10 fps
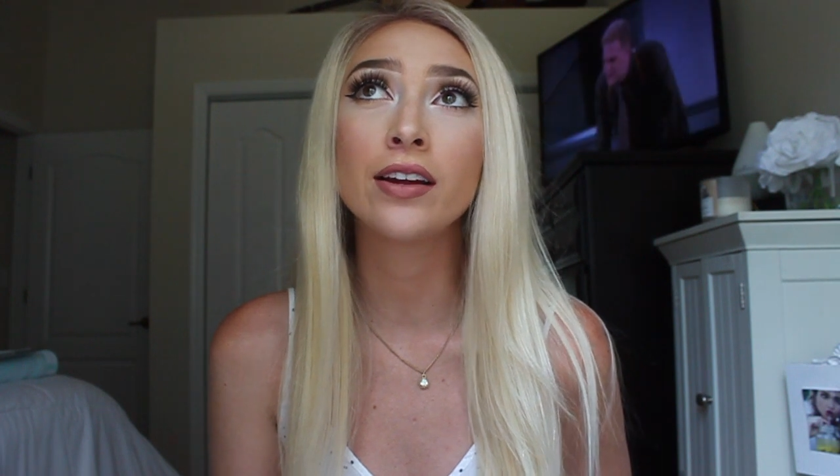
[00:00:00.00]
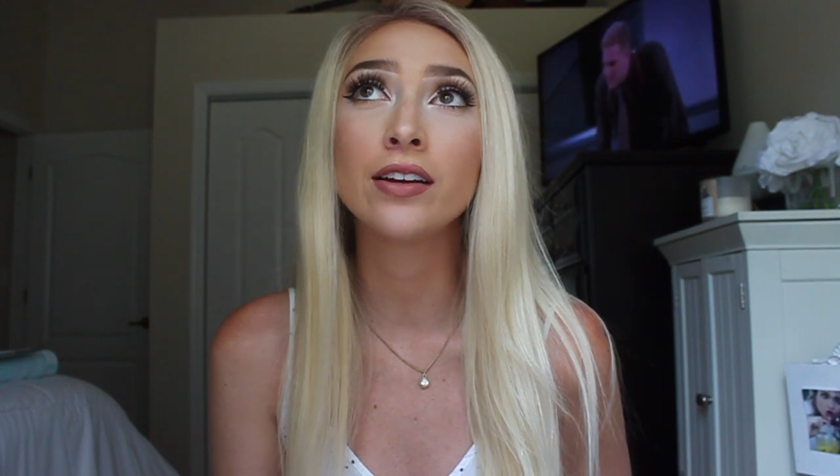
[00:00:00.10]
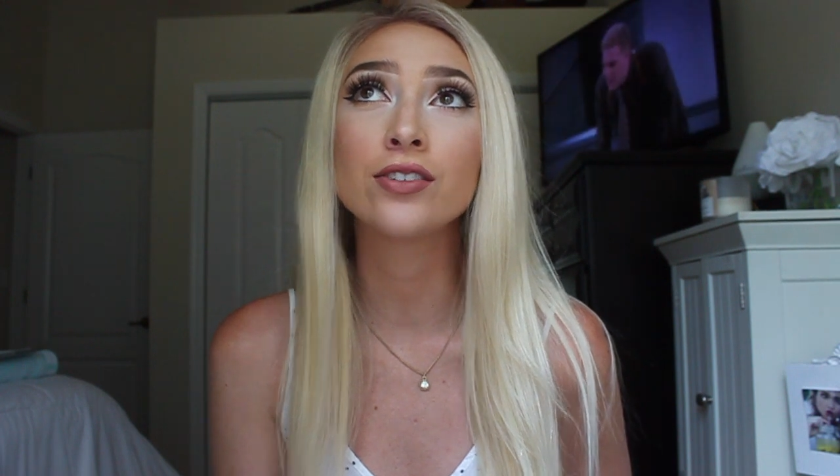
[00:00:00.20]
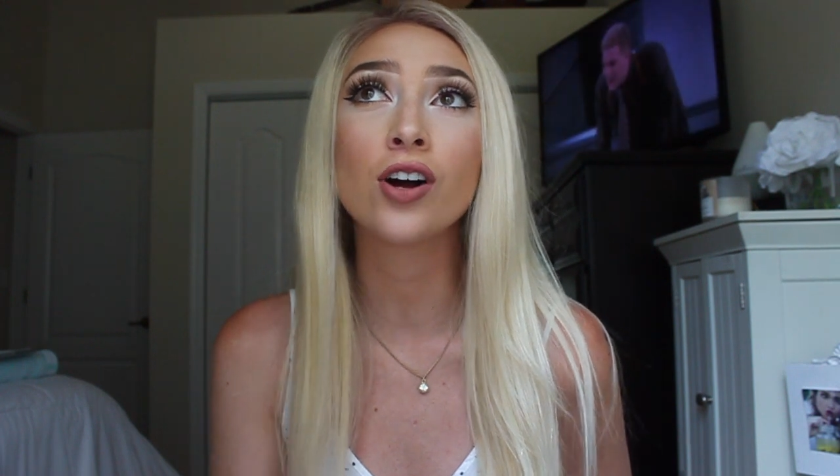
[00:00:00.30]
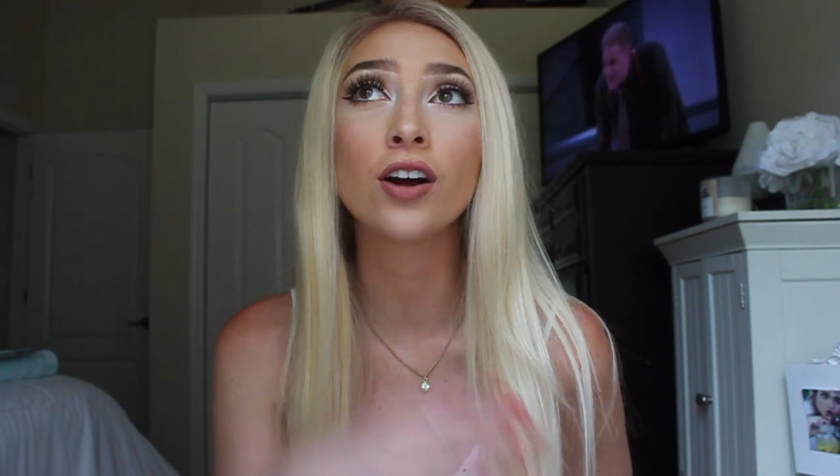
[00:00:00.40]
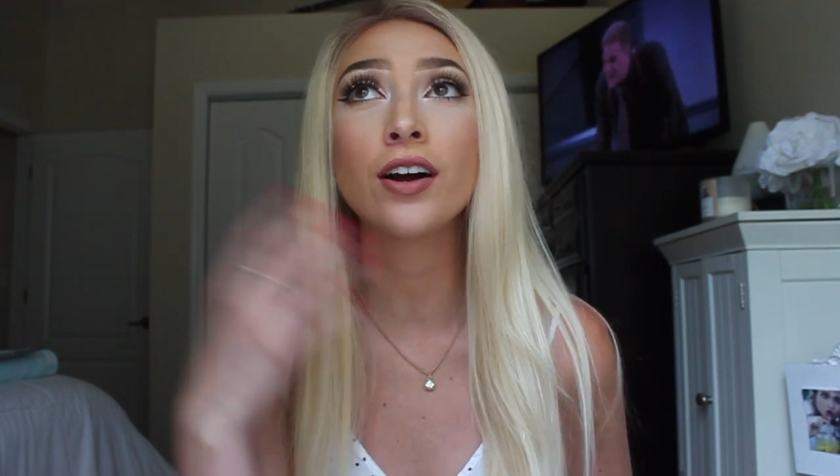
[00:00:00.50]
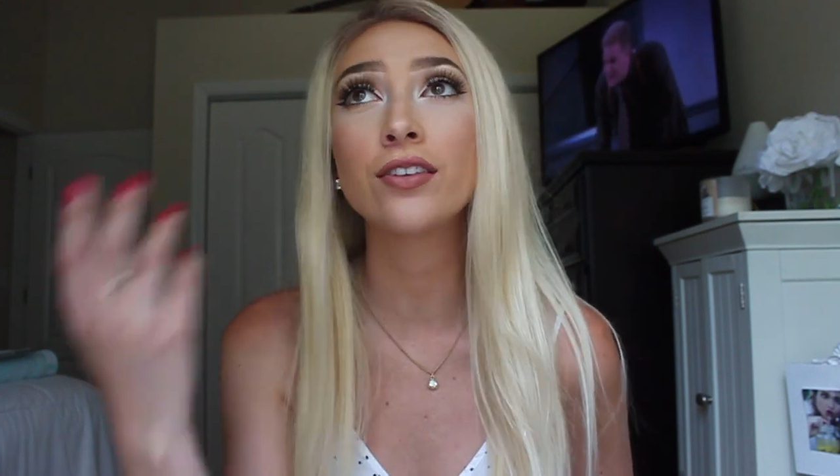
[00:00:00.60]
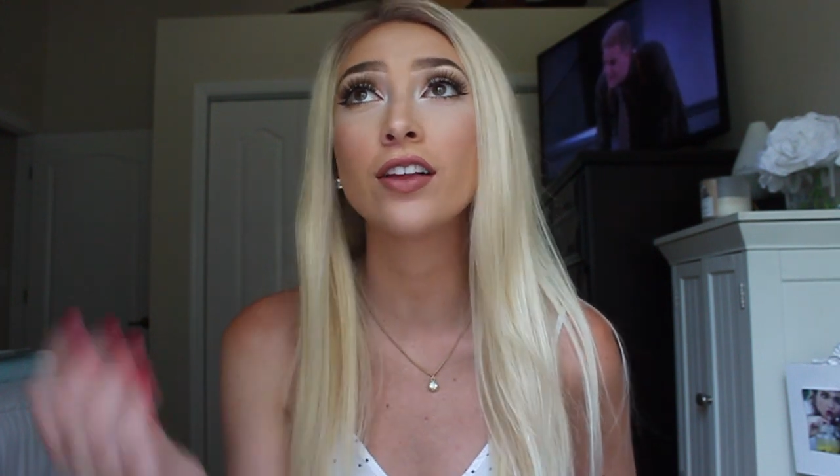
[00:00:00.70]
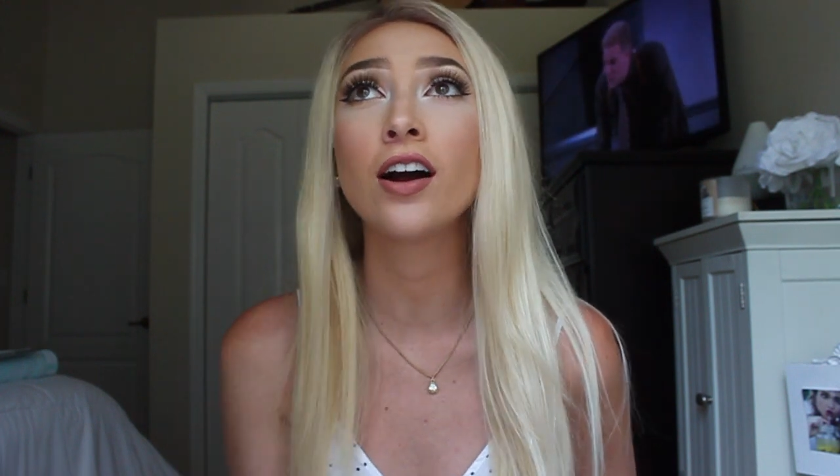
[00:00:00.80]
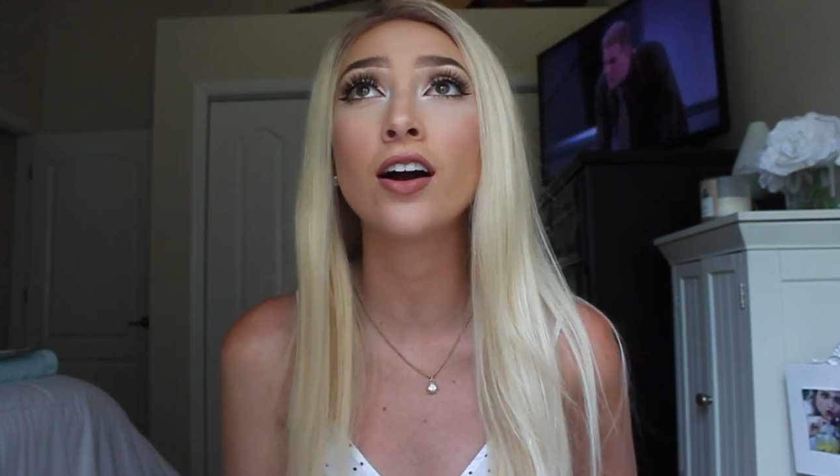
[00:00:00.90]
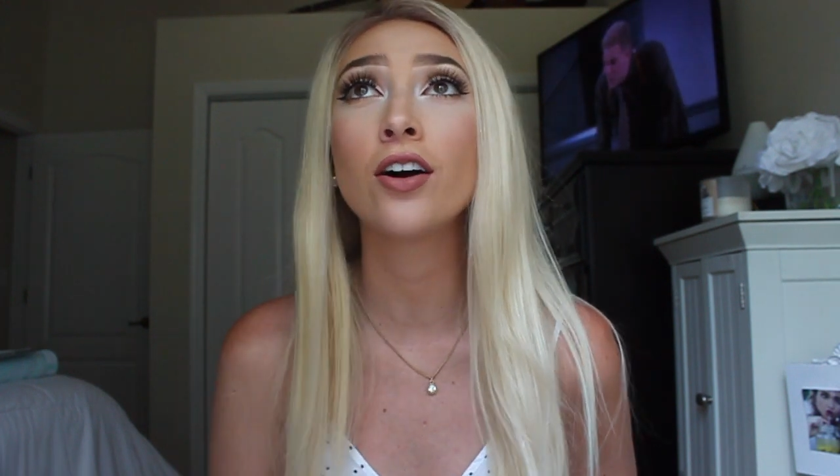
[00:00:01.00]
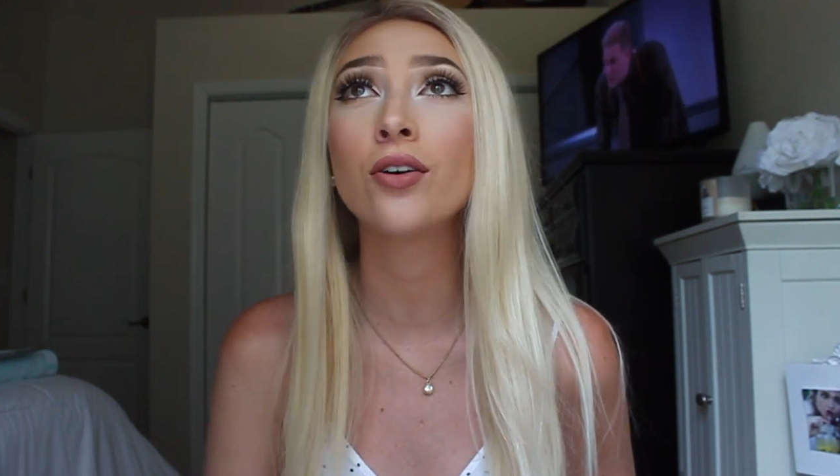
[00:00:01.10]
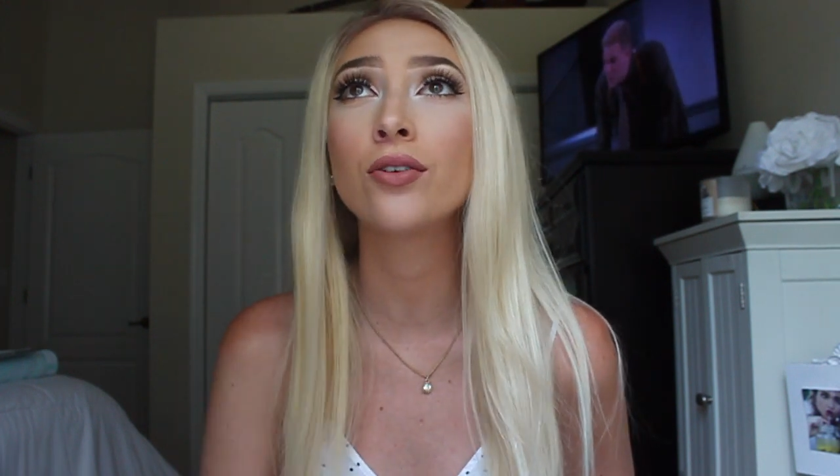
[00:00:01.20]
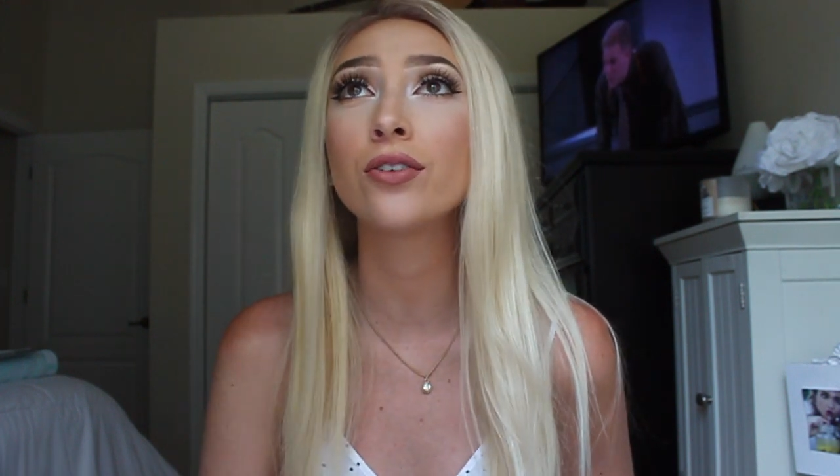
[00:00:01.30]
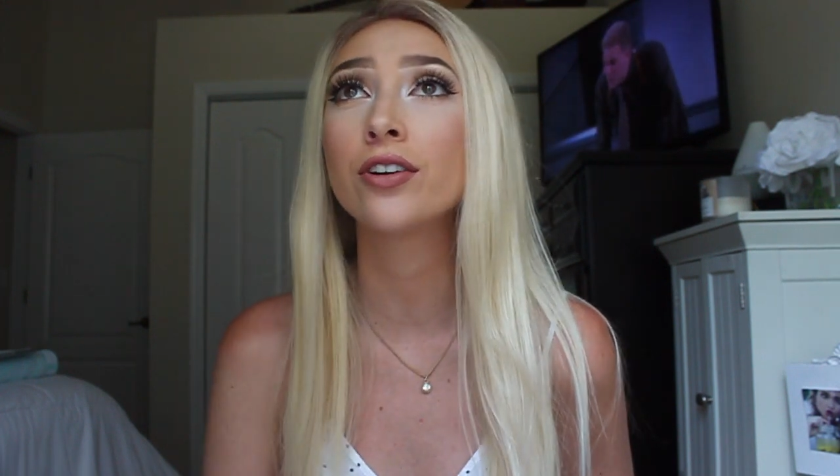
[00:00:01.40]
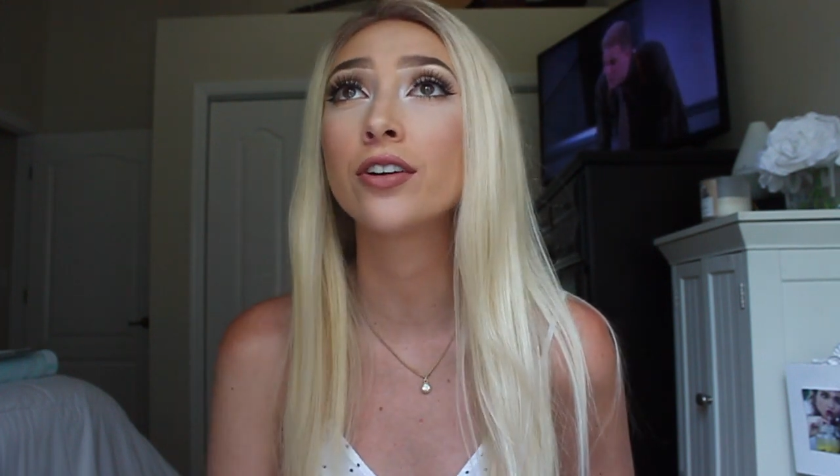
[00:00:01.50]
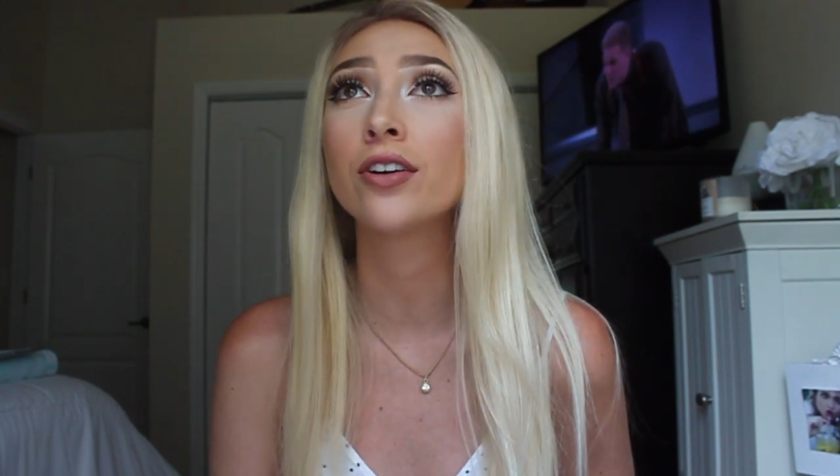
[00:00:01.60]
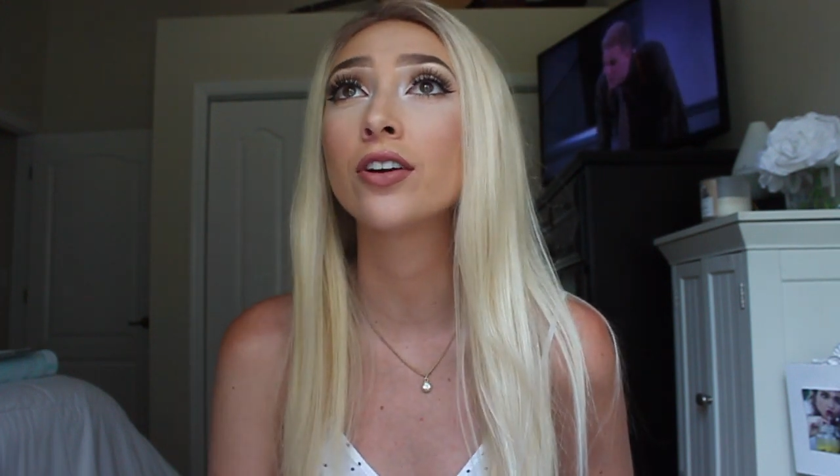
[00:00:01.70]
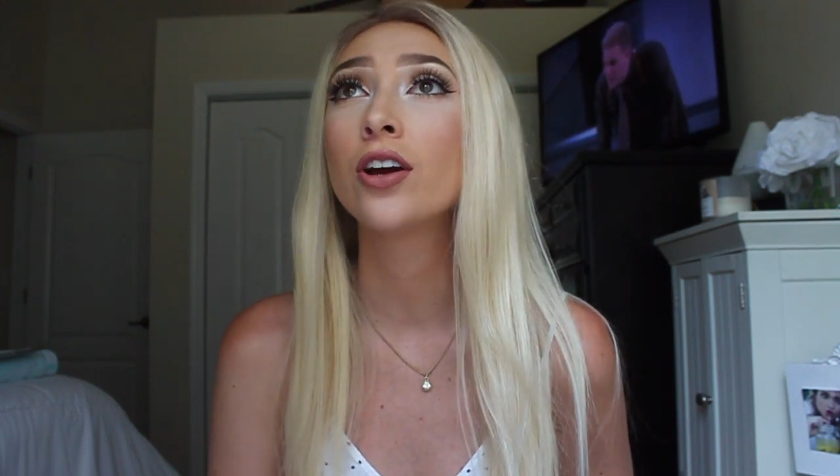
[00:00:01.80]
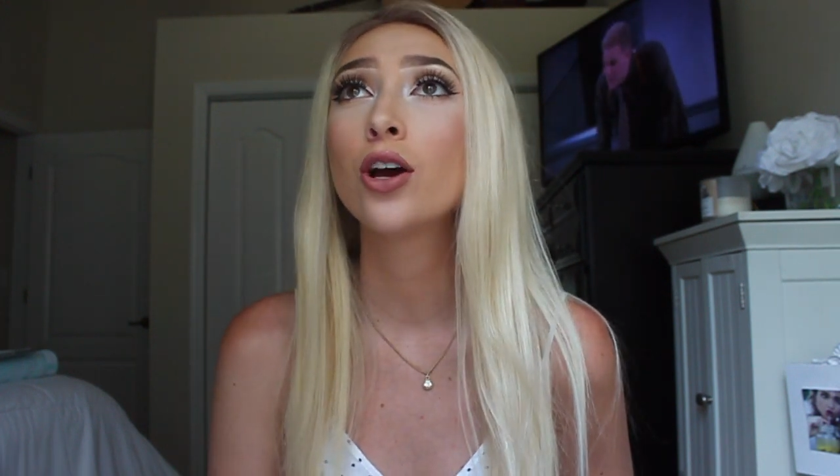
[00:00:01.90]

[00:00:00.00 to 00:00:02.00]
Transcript: and talk out loud, or